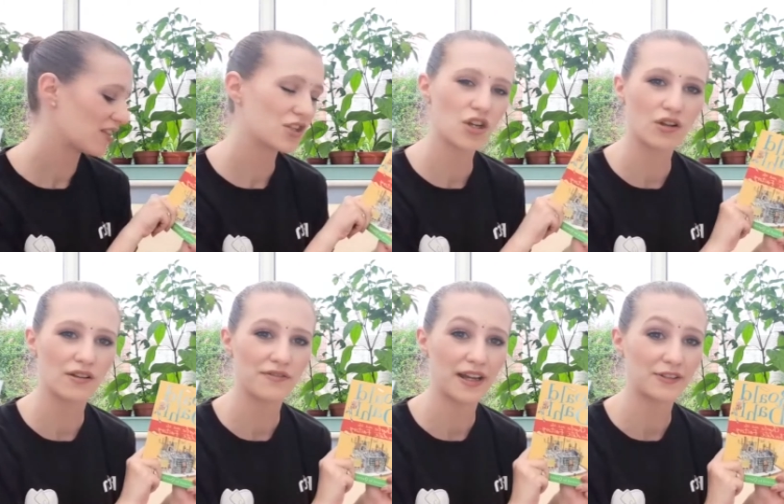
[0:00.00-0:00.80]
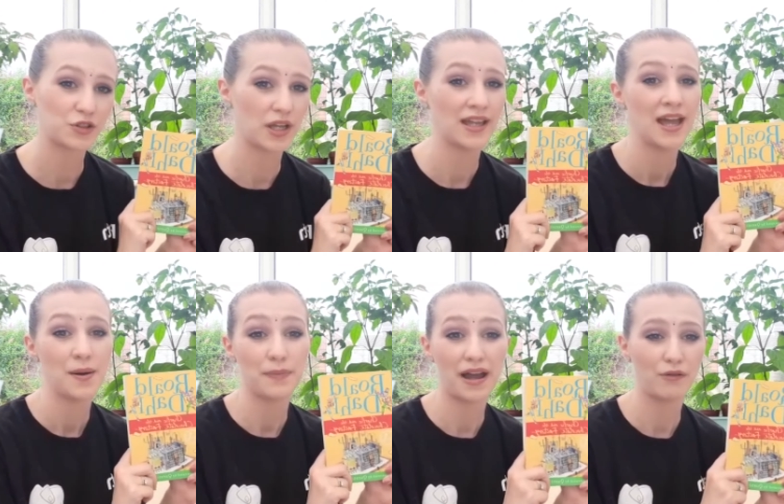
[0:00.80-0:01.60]
the Chocolate Factory
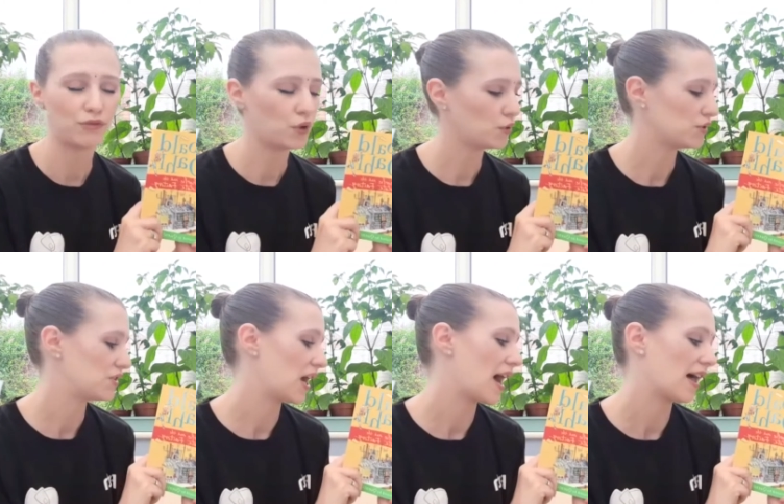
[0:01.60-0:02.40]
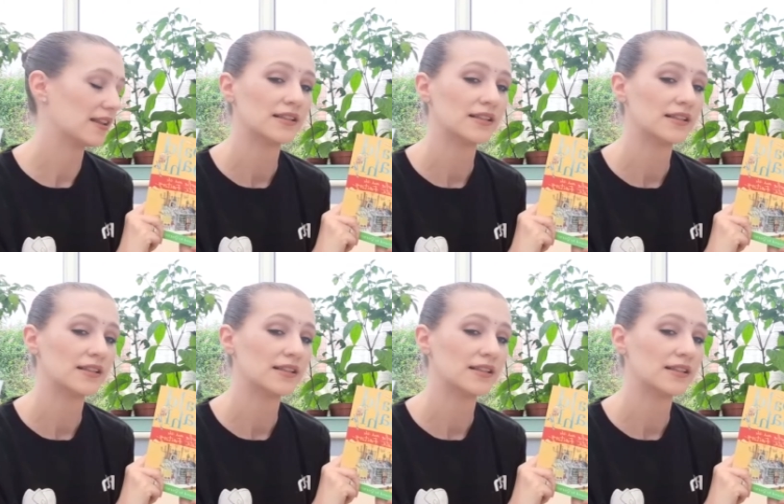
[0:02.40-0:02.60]
by Roald Dahl.